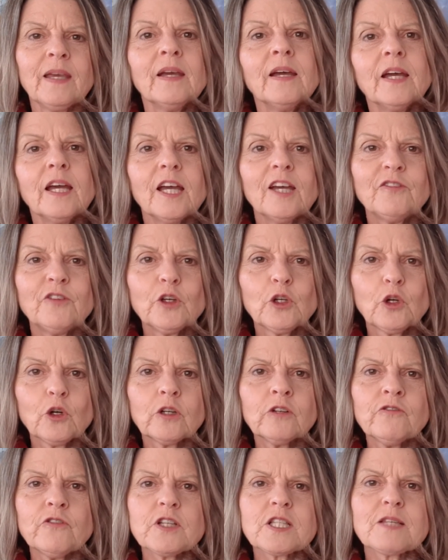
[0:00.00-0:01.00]
If you're looking
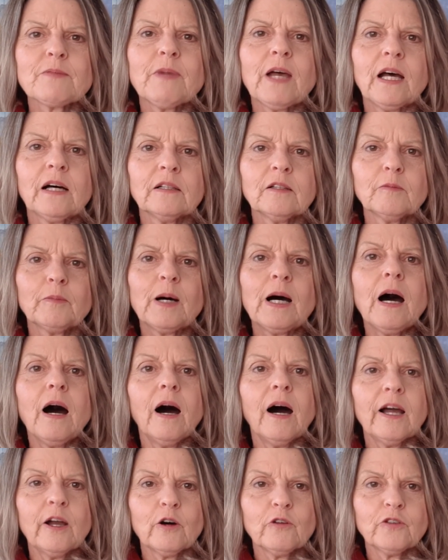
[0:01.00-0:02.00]
for some help,
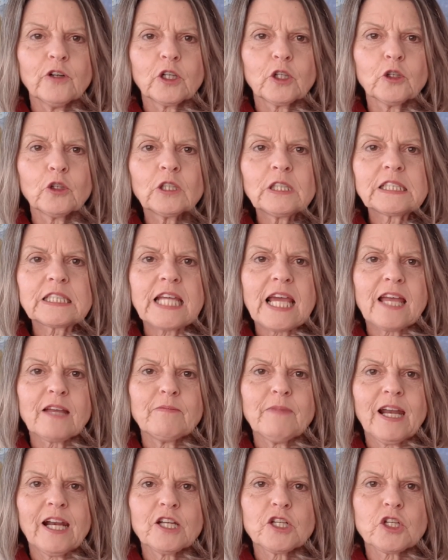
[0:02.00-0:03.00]
I offer Google Tag
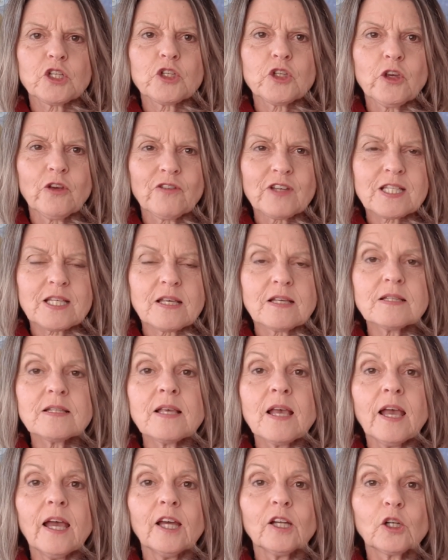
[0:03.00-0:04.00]
Manager services,
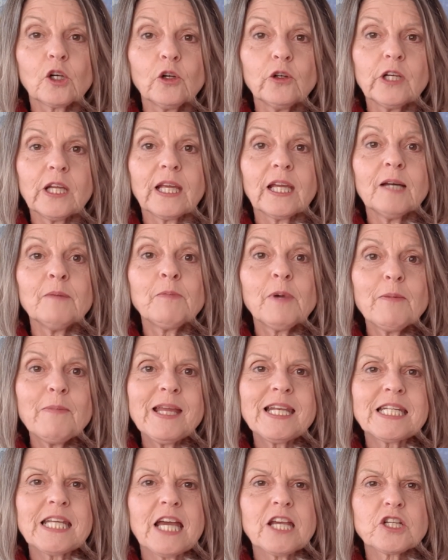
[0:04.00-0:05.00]
including
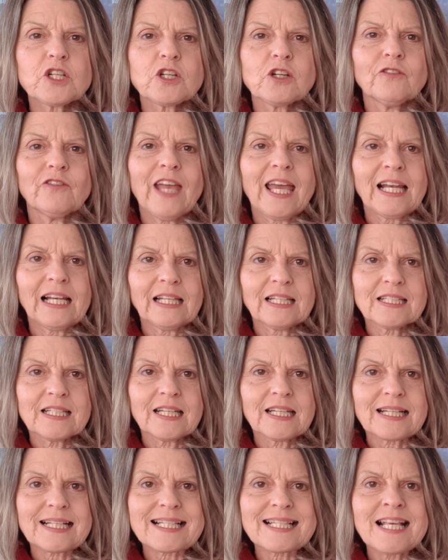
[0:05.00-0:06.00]
implementation of
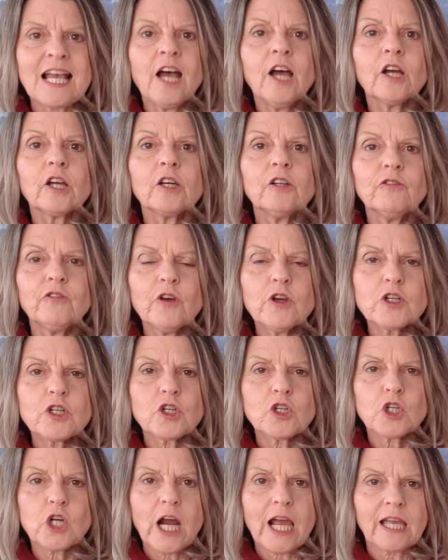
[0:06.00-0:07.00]
analytics, conversion
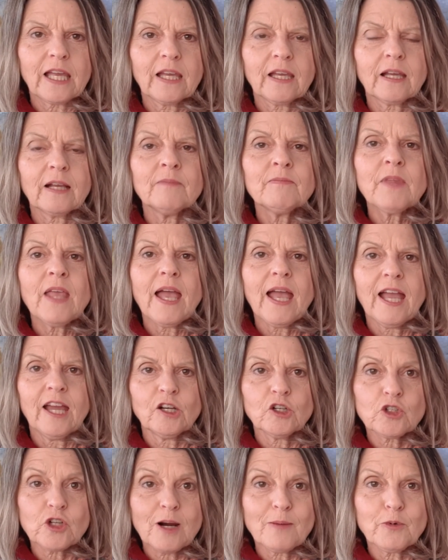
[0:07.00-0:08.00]
tracking, and
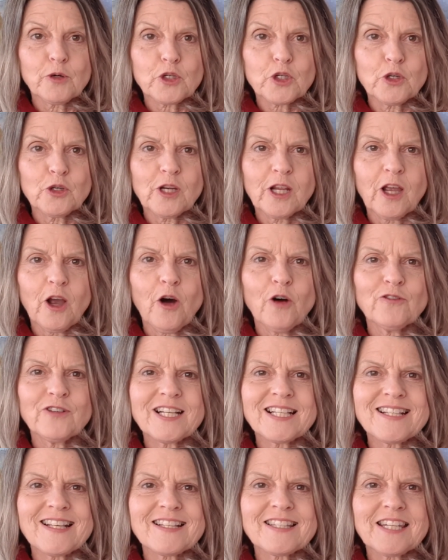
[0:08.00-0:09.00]
troubleshooting of
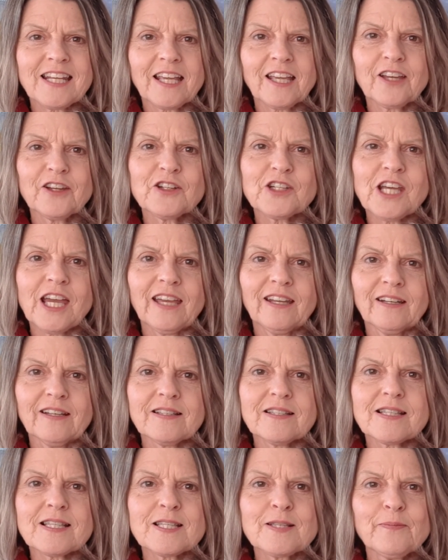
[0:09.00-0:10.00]
existing
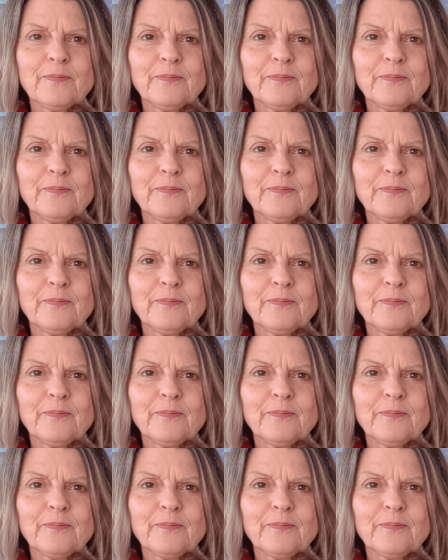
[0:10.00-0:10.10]
containers.